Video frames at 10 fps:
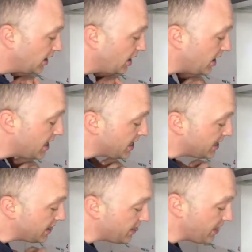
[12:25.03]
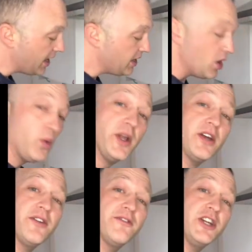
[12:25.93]
And then we're going
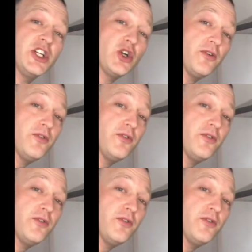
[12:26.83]
to finish off the